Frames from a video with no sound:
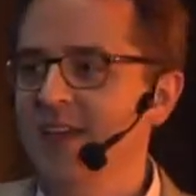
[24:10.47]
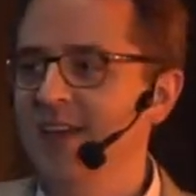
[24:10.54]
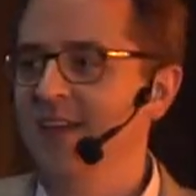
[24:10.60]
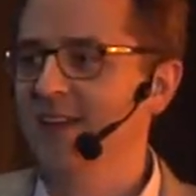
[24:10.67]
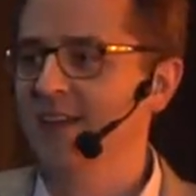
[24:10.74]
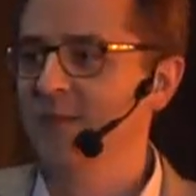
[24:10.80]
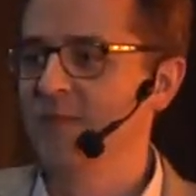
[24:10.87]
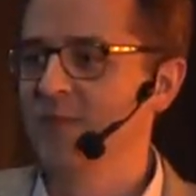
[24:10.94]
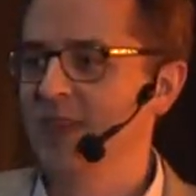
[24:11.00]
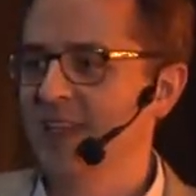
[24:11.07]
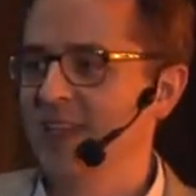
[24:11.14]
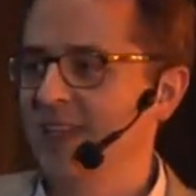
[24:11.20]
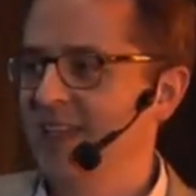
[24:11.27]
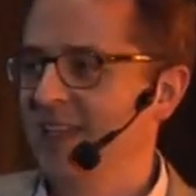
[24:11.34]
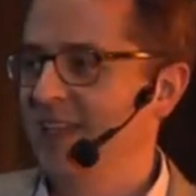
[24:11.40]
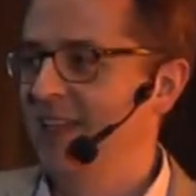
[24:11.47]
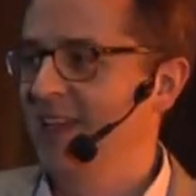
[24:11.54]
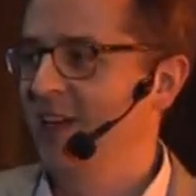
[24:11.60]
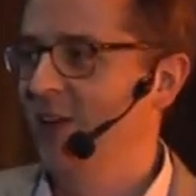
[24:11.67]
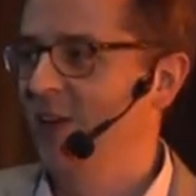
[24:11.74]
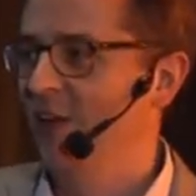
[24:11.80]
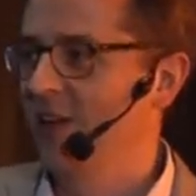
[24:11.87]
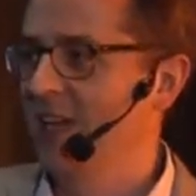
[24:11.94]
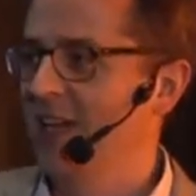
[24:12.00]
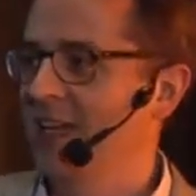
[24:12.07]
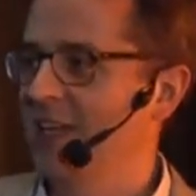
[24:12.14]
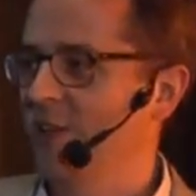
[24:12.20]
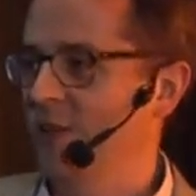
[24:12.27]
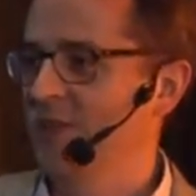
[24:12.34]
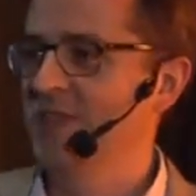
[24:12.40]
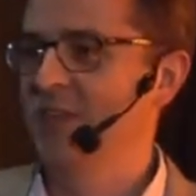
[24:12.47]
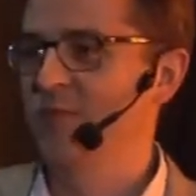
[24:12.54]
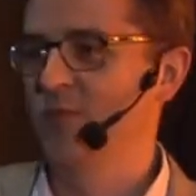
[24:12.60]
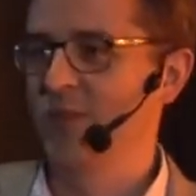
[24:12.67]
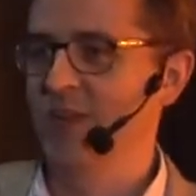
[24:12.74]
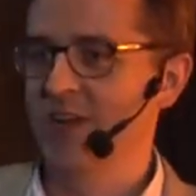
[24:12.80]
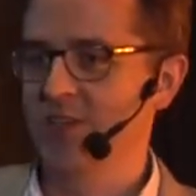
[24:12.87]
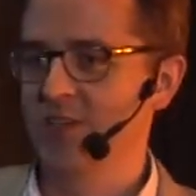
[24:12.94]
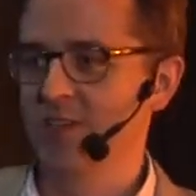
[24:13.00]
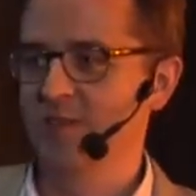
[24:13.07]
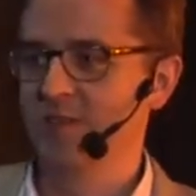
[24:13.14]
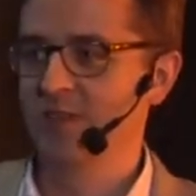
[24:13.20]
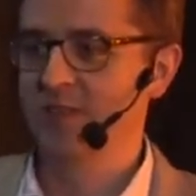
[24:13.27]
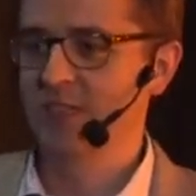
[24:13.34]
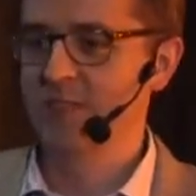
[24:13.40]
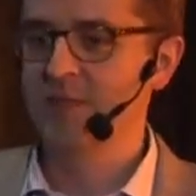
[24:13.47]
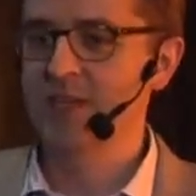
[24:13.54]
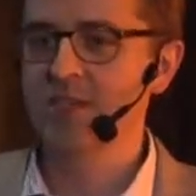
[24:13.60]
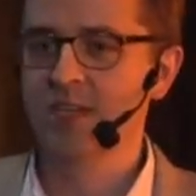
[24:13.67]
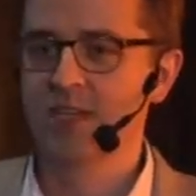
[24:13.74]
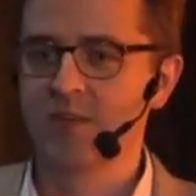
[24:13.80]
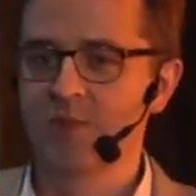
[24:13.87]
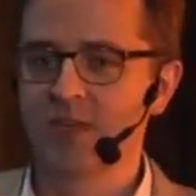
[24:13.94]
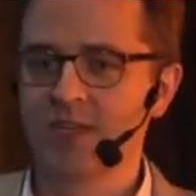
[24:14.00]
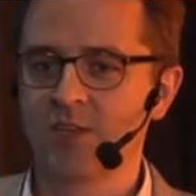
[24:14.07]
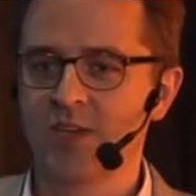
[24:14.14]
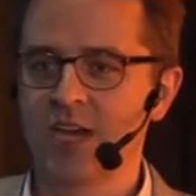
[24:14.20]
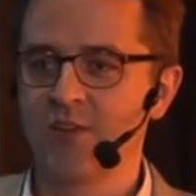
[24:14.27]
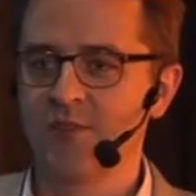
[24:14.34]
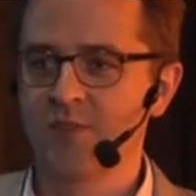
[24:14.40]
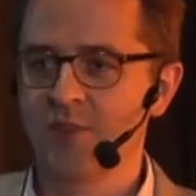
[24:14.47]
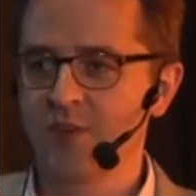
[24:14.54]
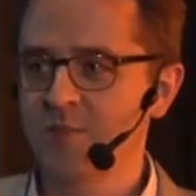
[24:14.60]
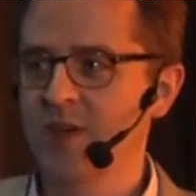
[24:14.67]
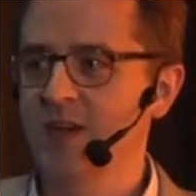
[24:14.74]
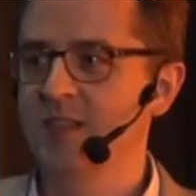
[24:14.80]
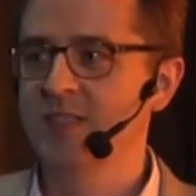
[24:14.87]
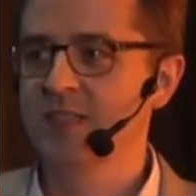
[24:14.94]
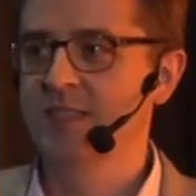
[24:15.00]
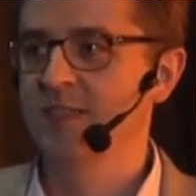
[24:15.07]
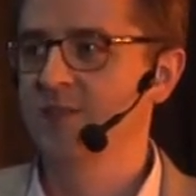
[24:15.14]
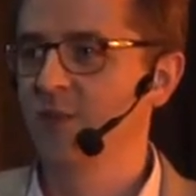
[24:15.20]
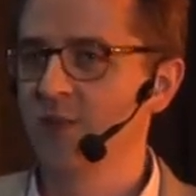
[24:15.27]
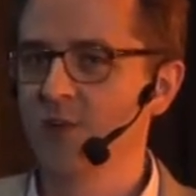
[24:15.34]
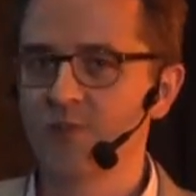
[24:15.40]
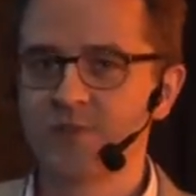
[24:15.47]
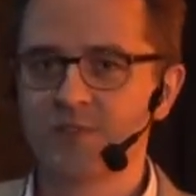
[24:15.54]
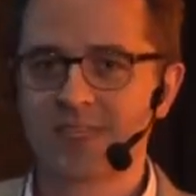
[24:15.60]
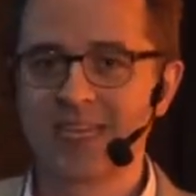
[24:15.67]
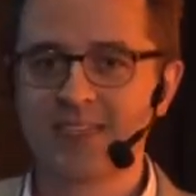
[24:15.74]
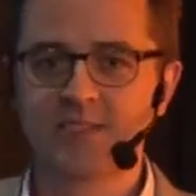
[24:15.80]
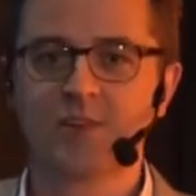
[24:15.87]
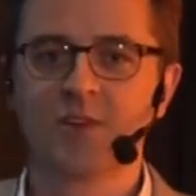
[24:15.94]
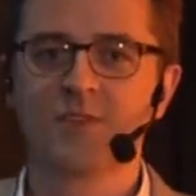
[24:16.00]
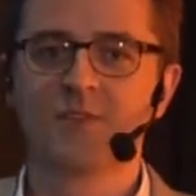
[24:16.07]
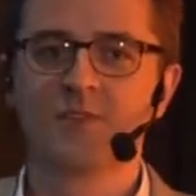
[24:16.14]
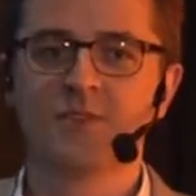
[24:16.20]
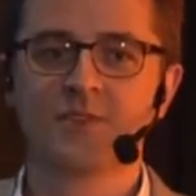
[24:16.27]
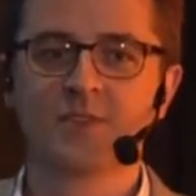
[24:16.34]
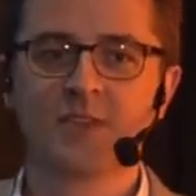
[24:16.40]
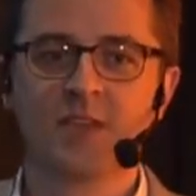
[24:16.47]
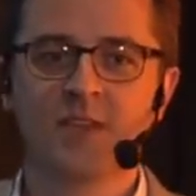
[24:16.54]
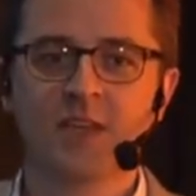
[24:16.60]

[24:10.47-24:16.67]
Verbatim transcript: Um, online content production, especially when you have third parties involved, guest authors,